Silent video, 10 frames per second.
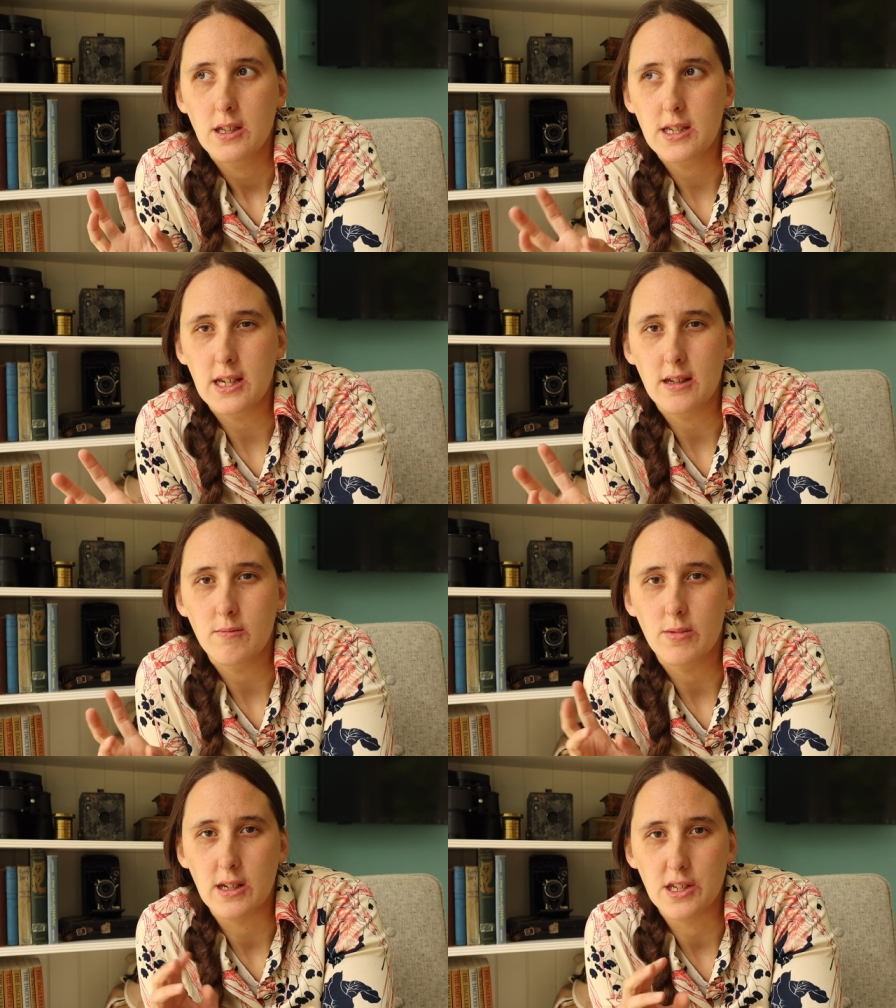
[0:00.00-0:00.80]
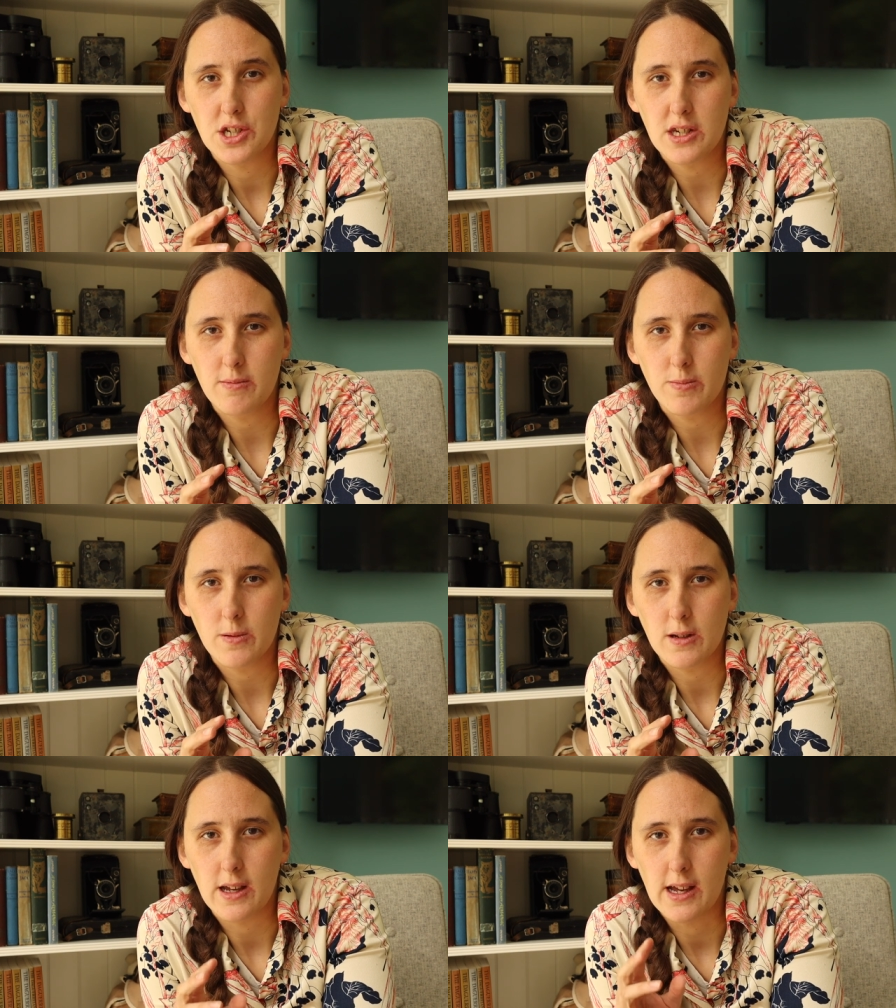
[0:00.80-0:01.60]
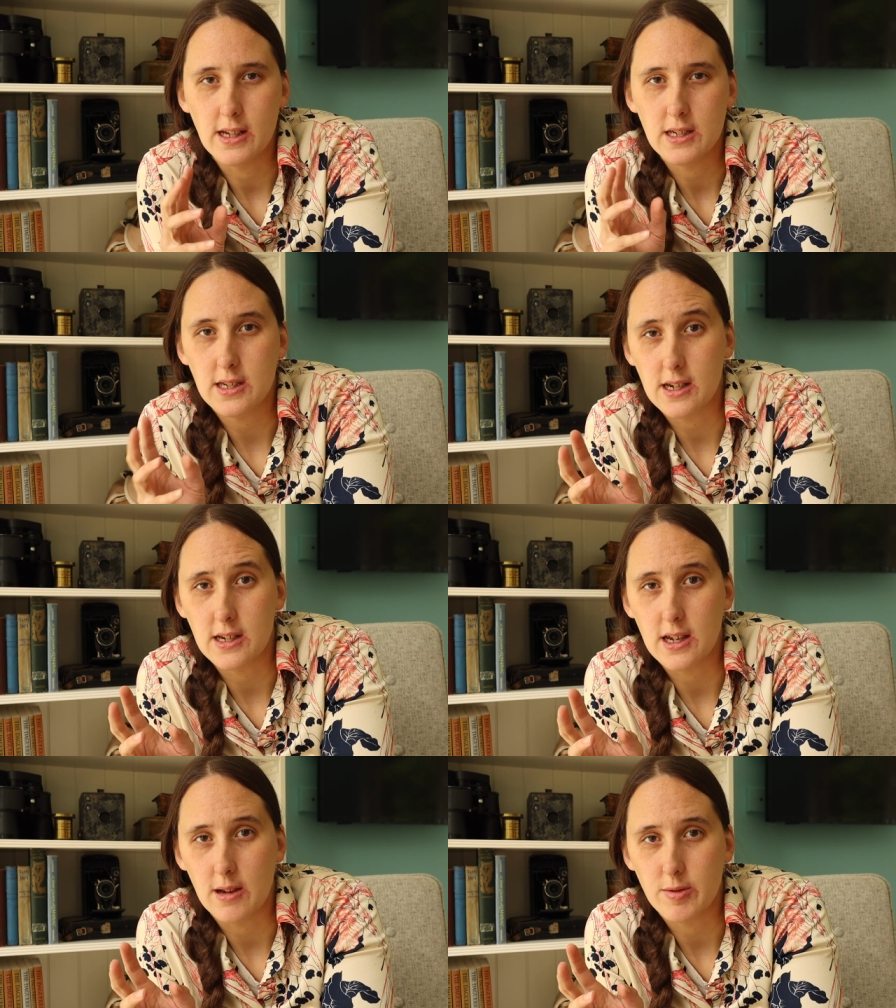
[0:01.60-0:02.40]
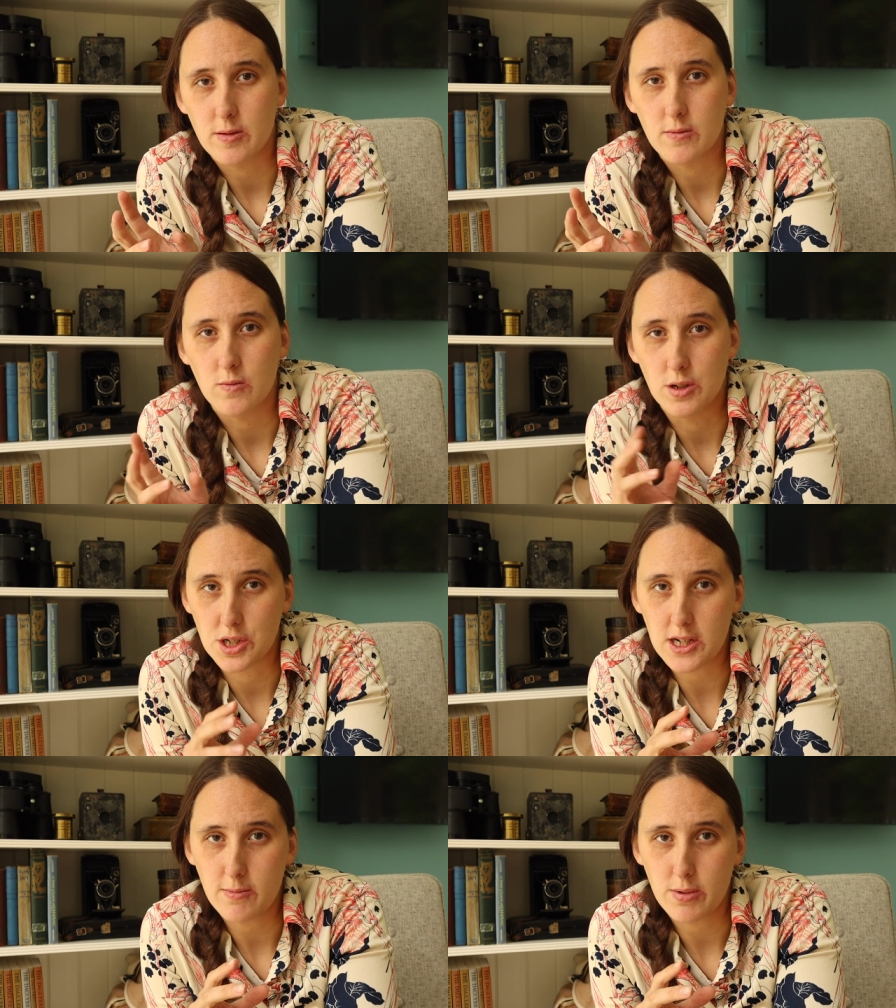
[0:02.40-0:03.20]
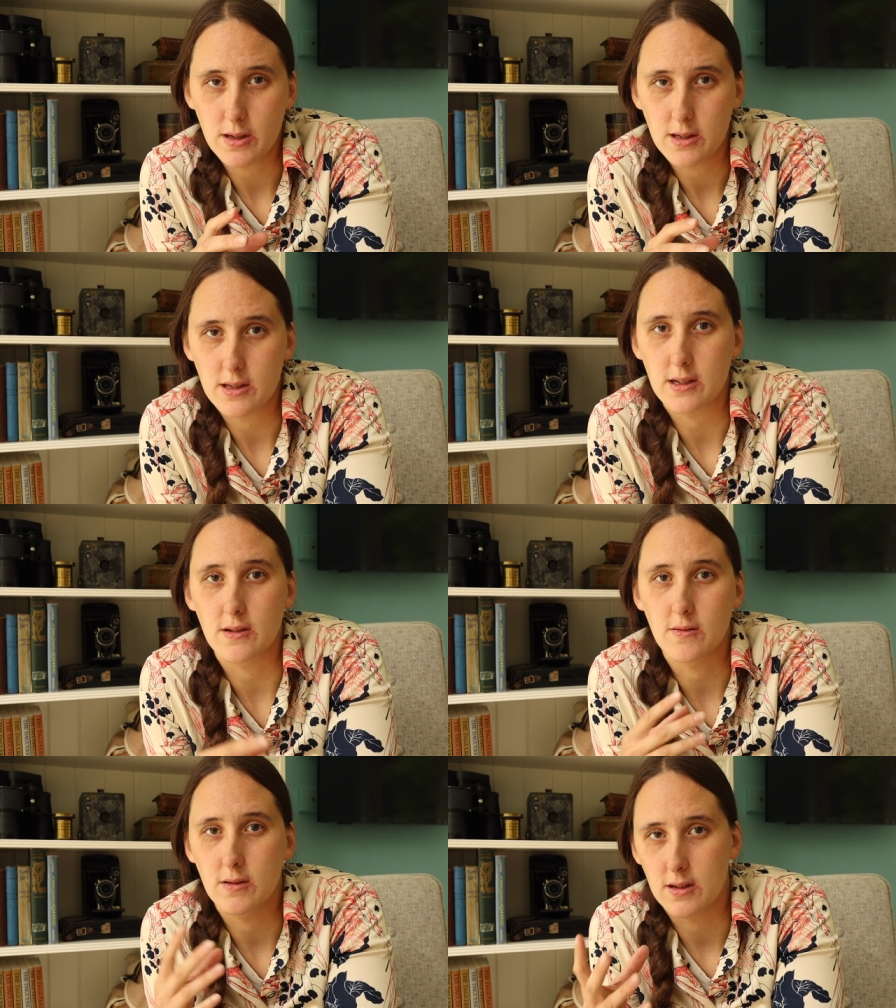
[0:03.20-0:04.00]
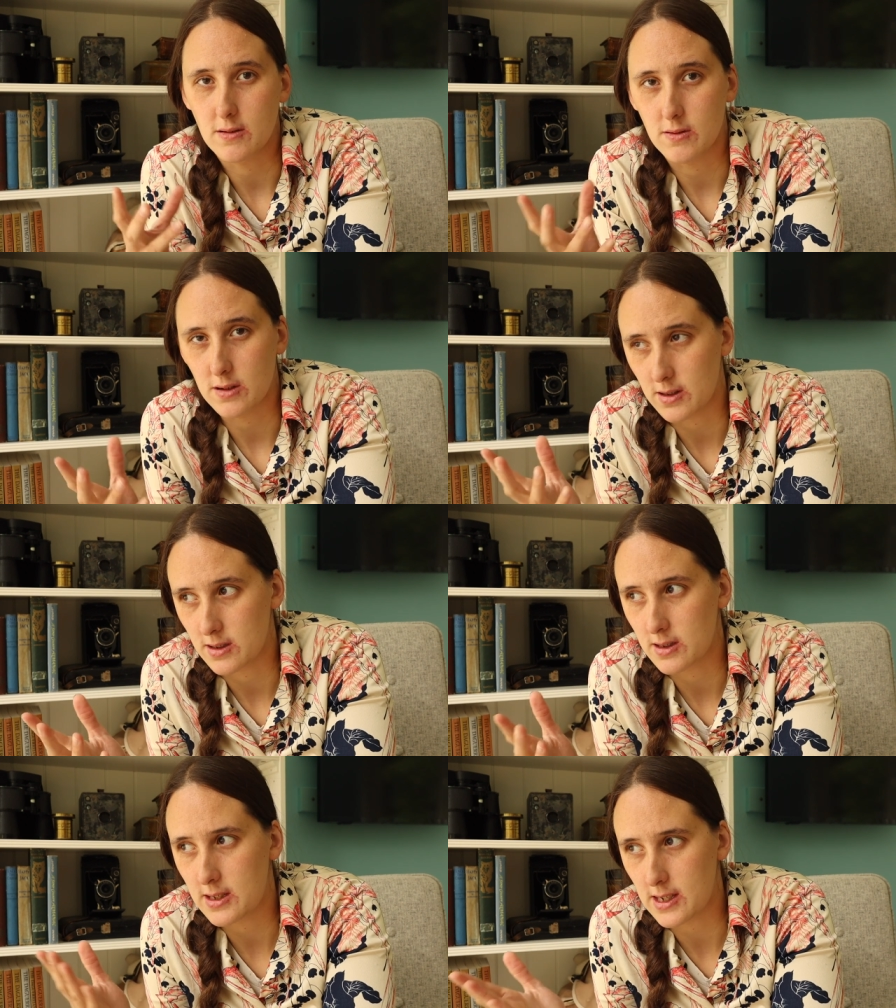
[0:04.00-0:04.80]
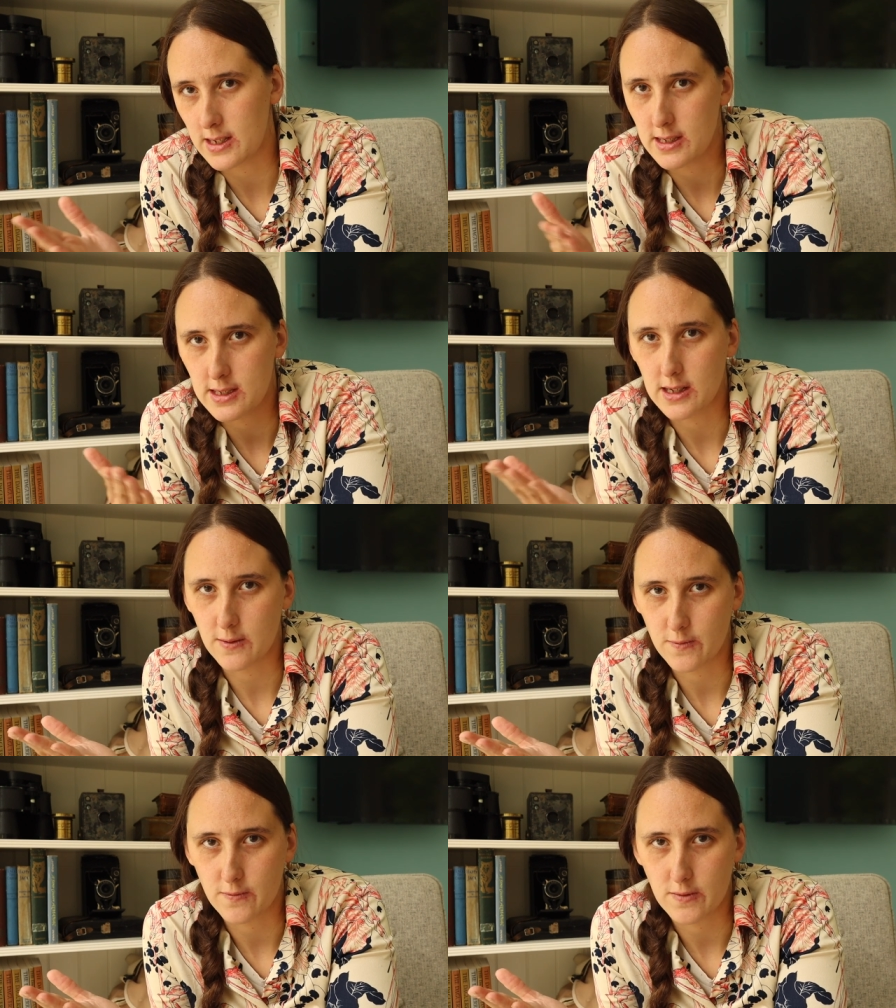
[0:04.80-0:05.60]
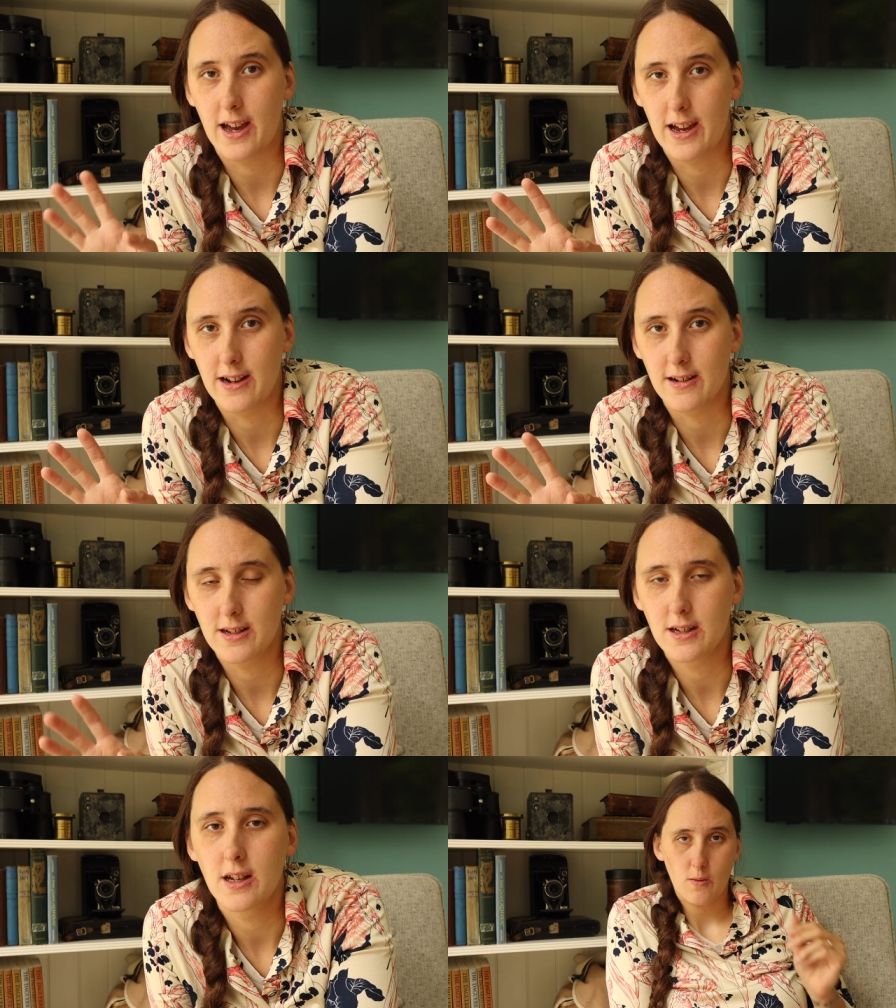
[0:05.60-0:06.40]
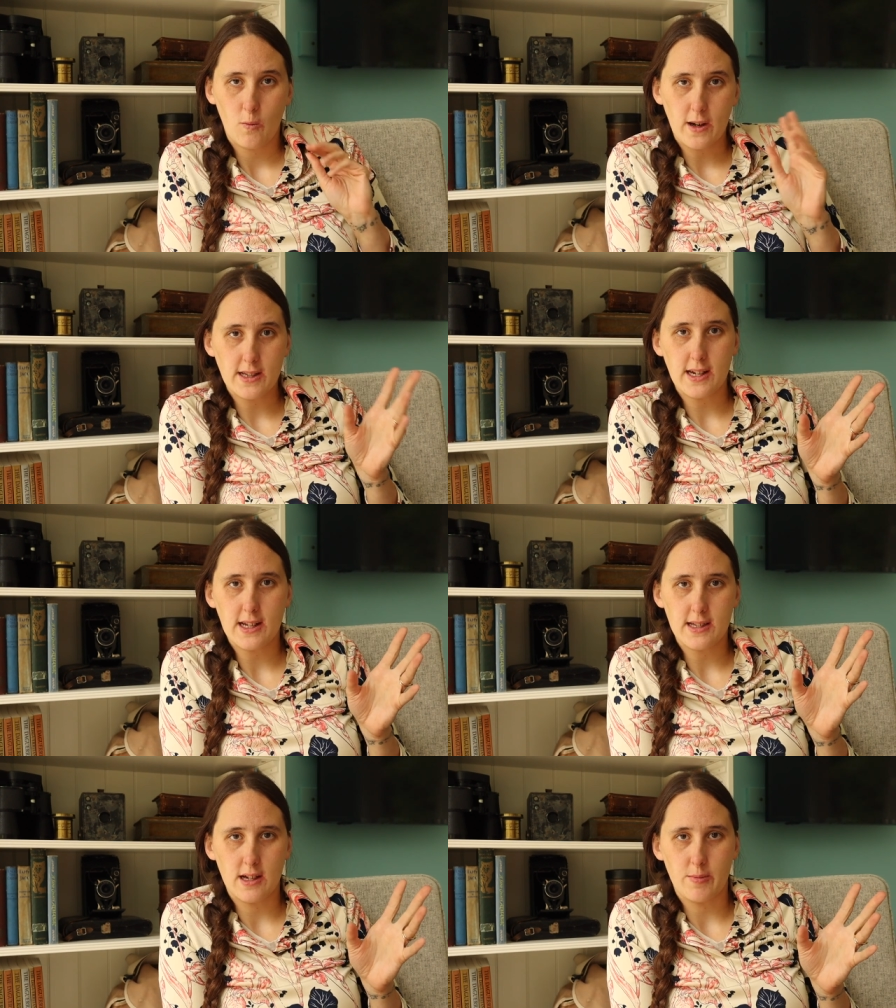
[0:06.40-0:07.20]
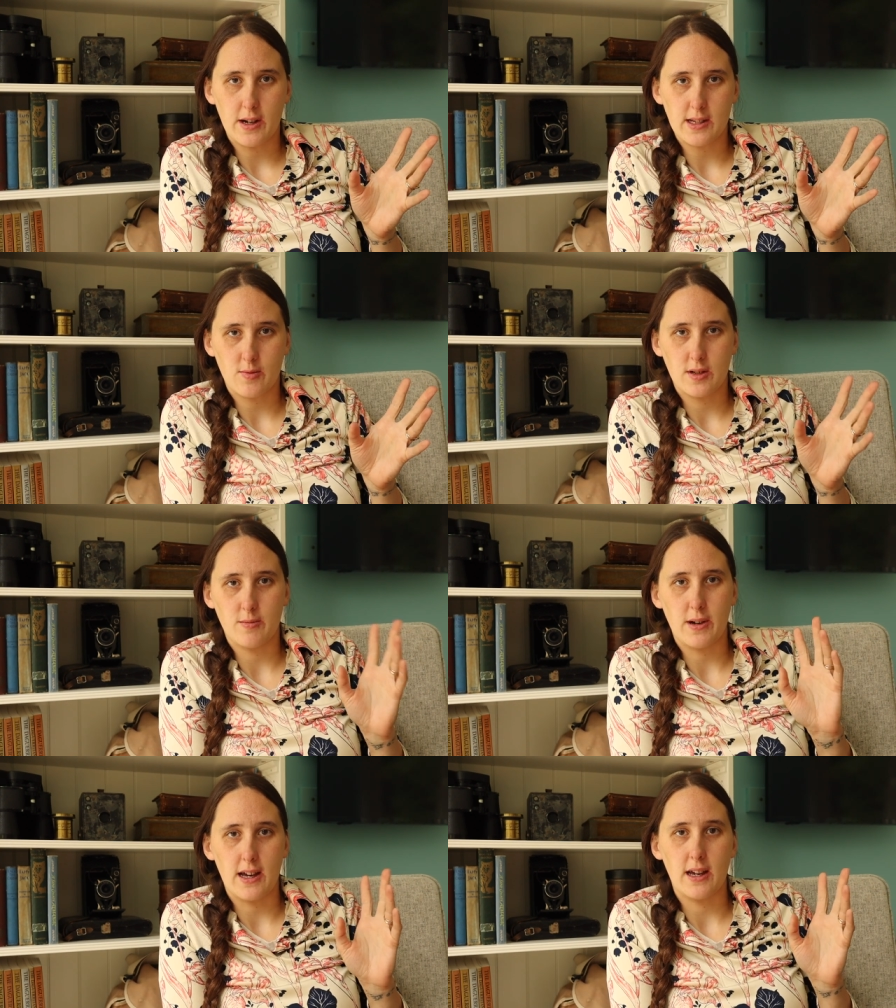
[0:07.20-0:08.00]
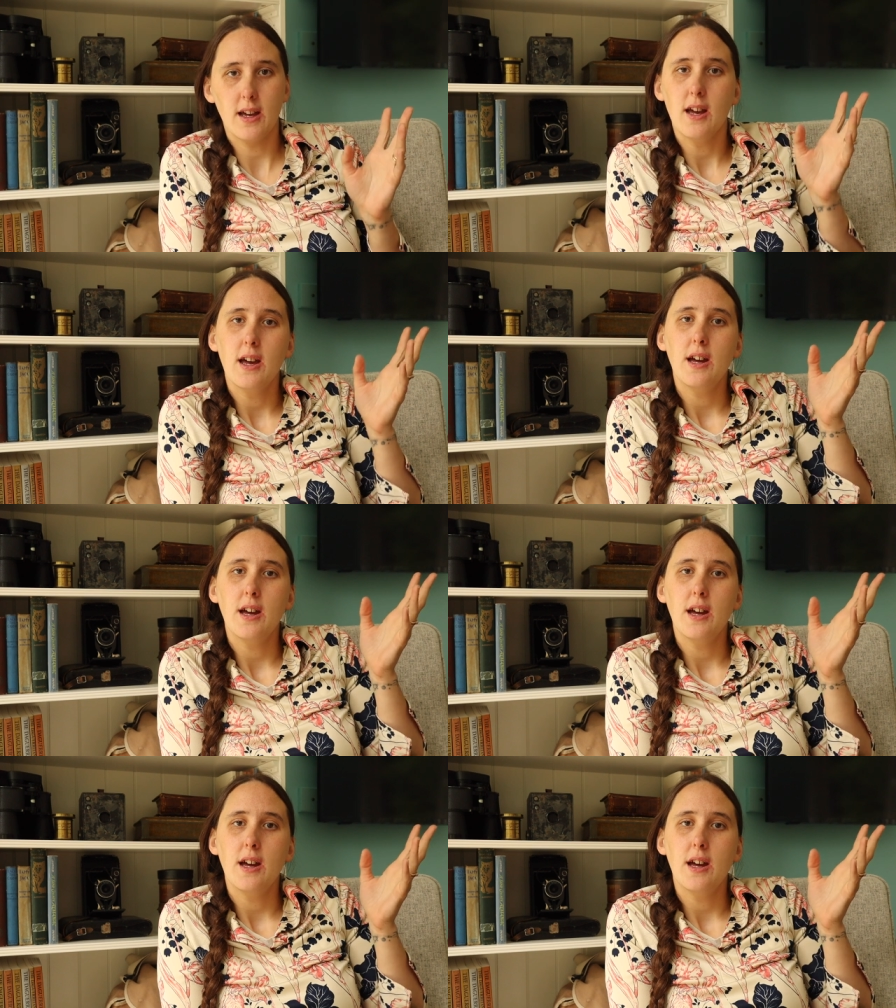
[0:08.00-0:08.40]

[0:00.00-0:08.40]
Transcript: tin being cheap, and tintypes were cheap, so they were called tin instead of iron. While today it's not possible to buy